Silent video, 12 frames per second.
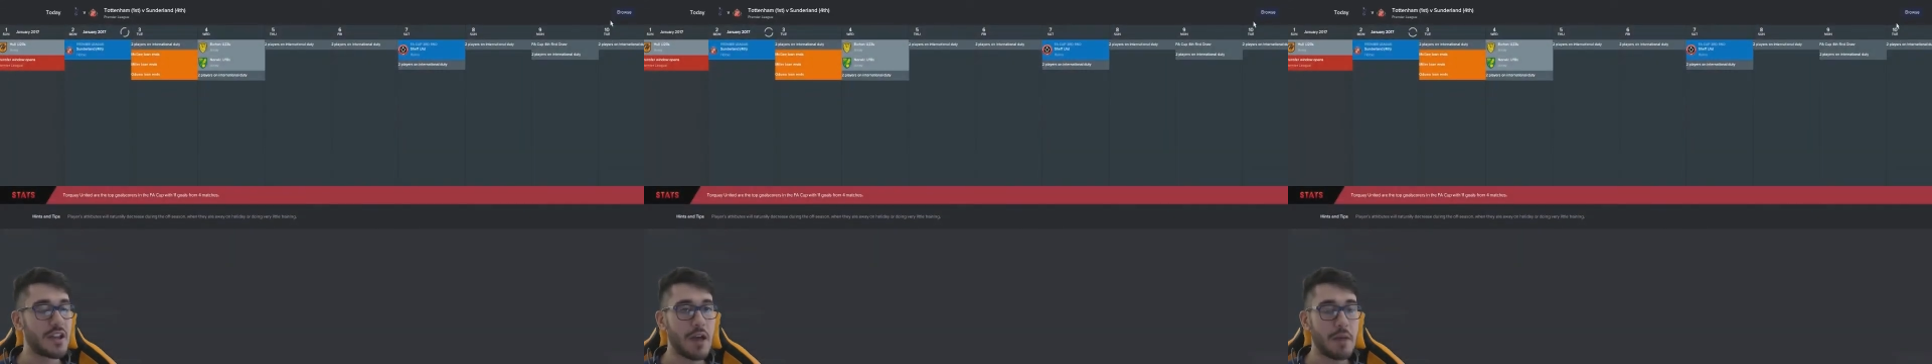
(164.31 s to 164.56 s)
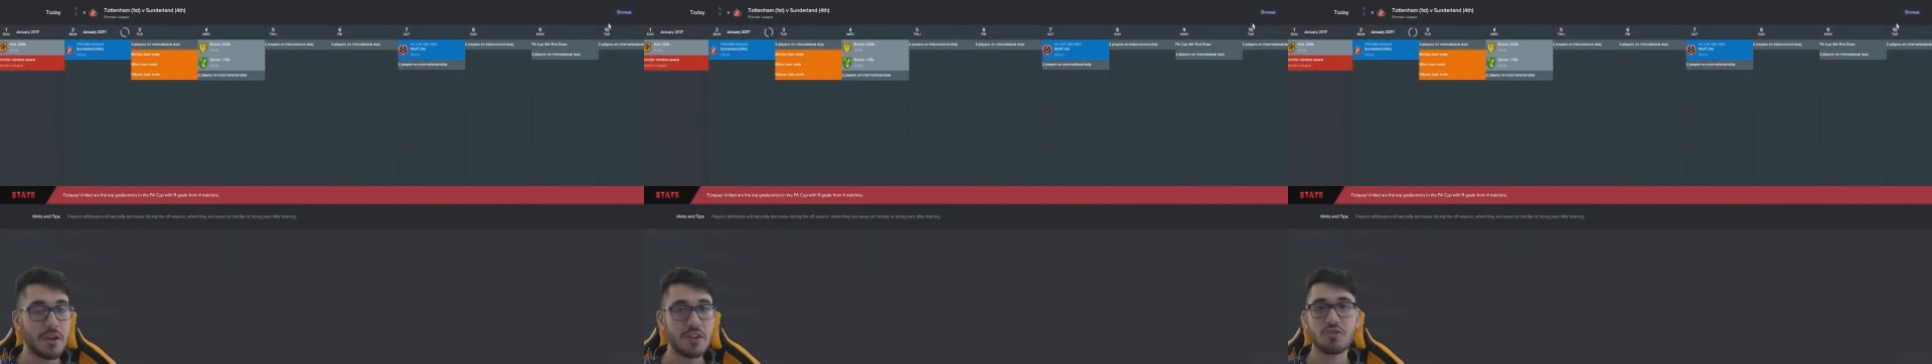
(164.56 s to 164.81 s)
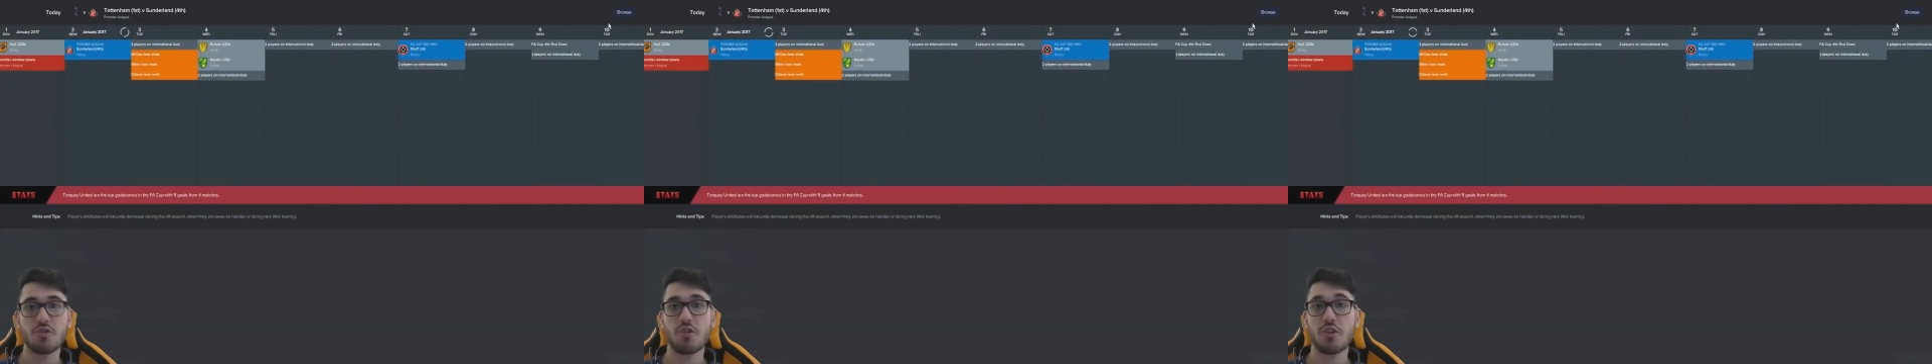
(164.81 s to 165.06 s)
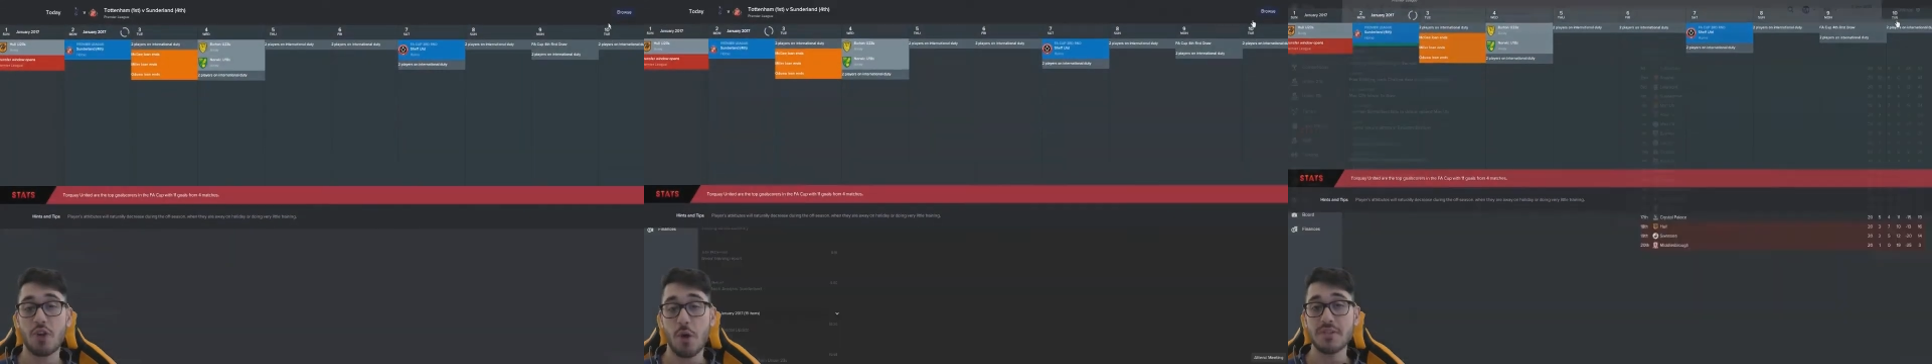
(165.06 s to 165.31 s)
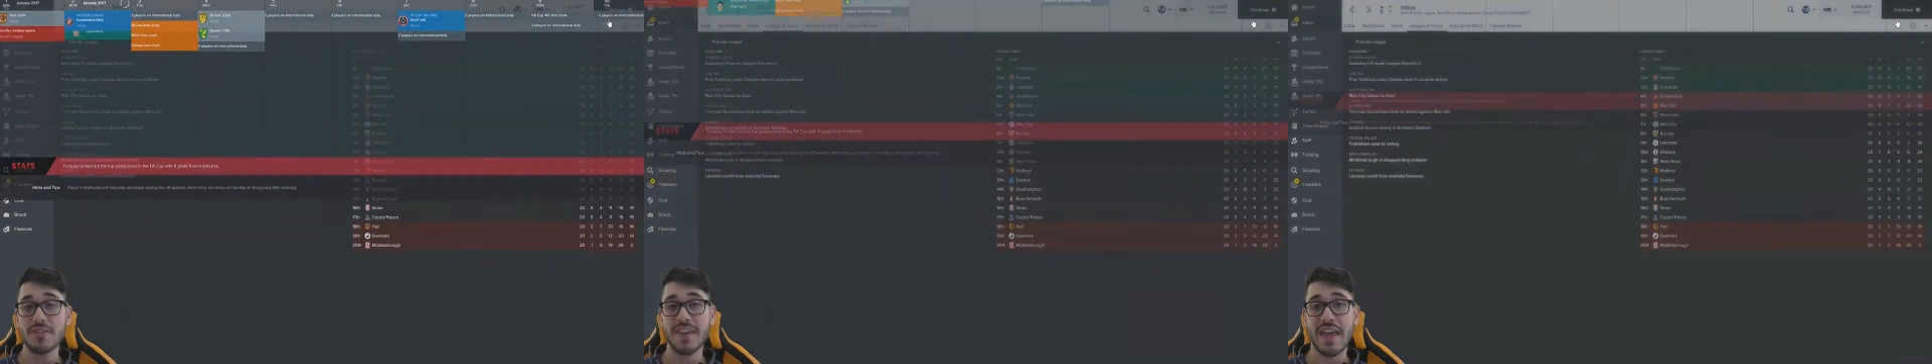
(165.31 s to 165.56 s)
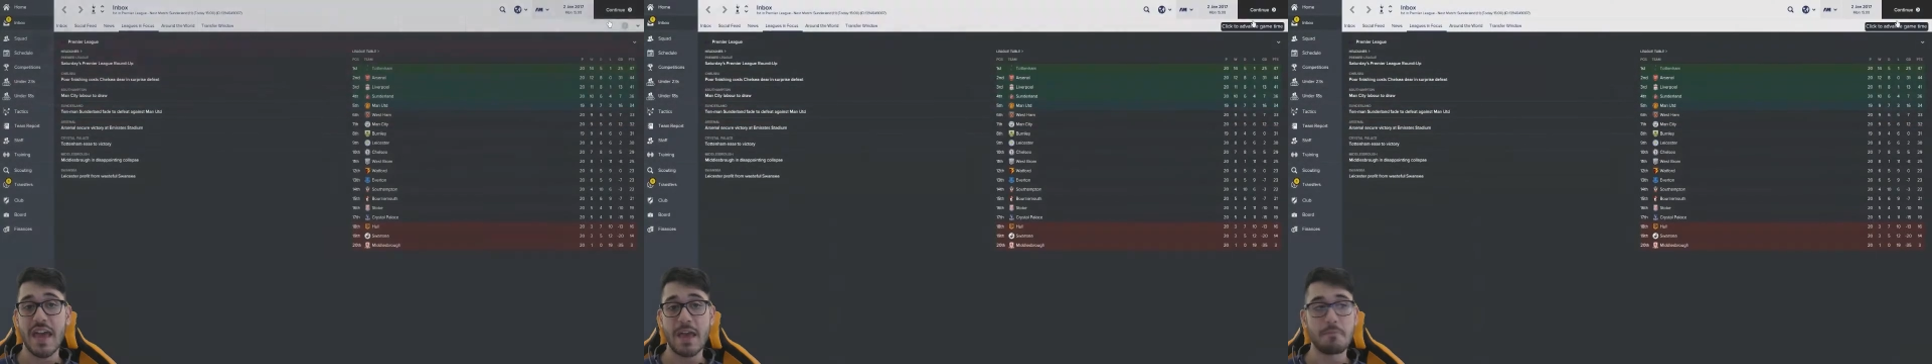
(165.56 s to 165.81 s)
I'm going to go into the
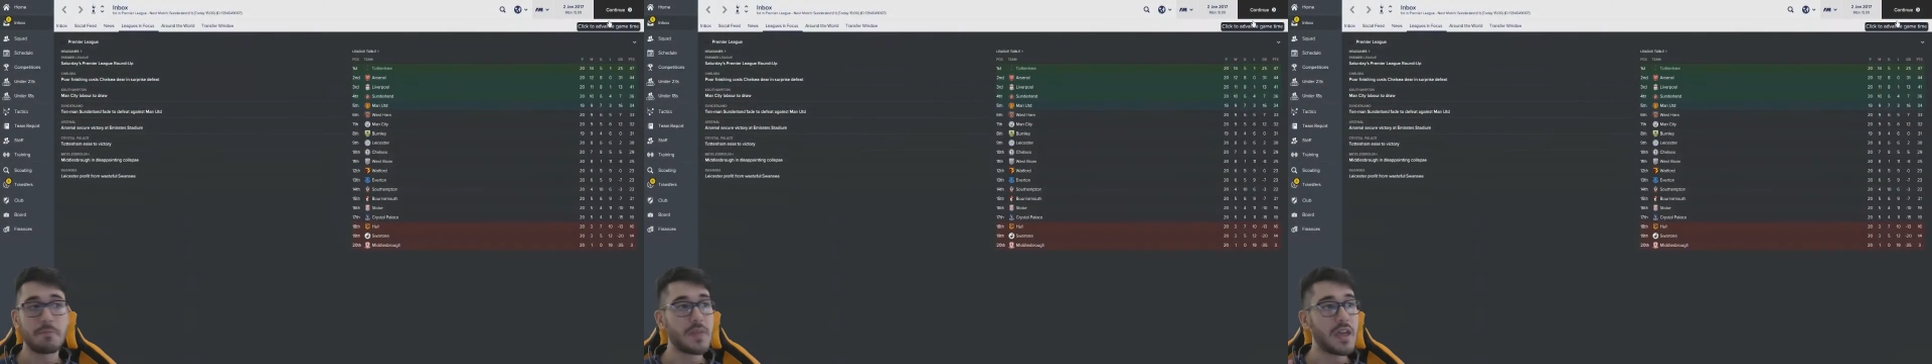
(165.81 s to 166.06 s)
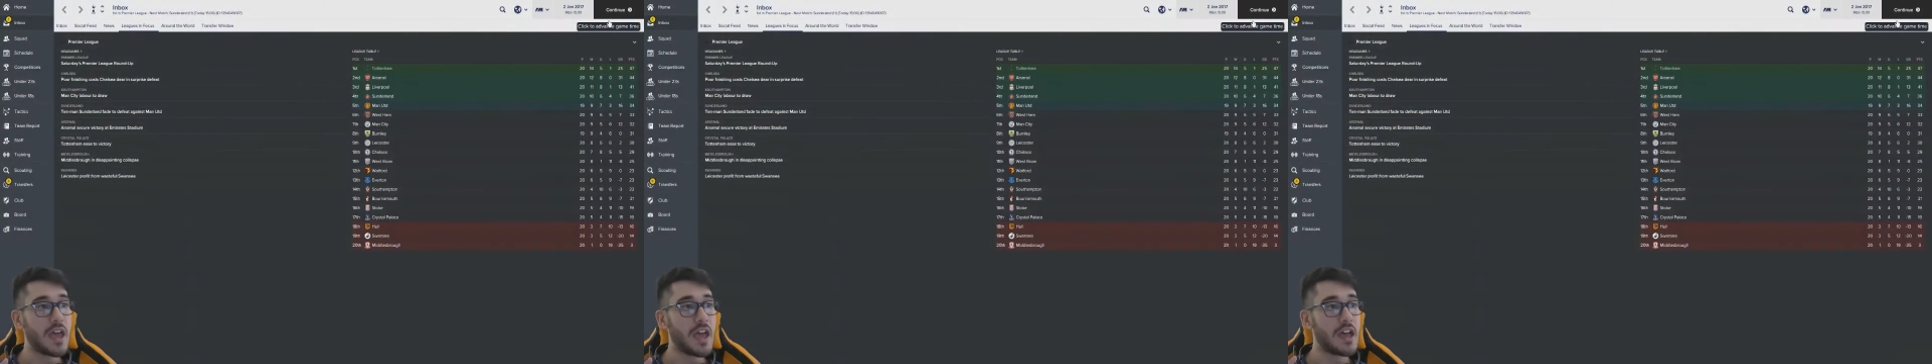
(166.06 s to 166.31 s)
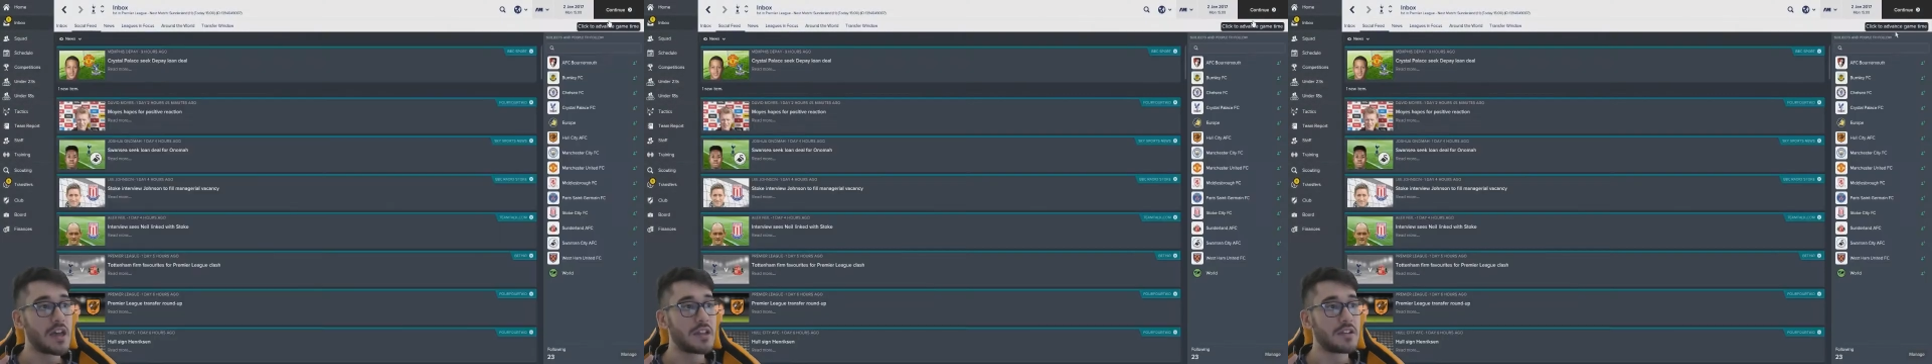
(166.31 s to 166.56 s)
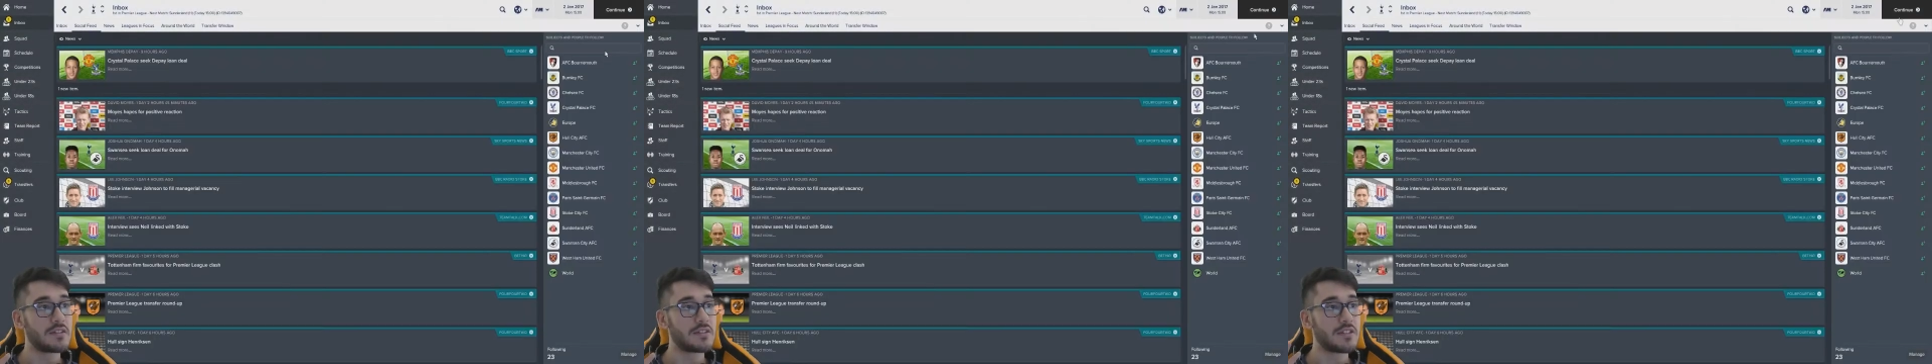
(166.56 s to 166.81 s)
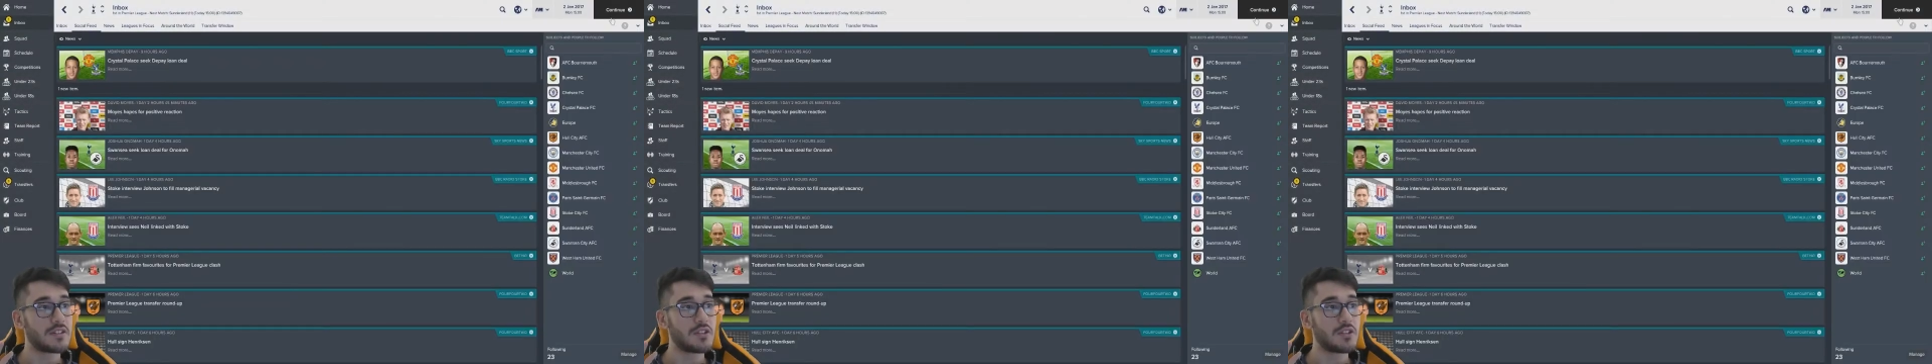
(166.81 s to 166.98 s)
game and